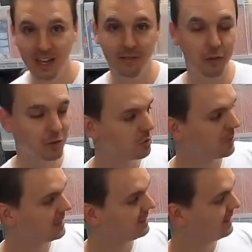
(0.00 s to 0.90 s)
Air Force
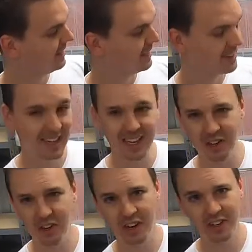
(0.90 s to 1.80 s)
One. They
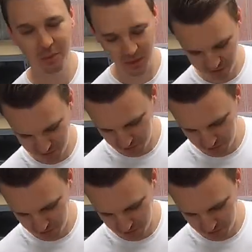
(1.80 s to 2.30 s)
linger around the worth,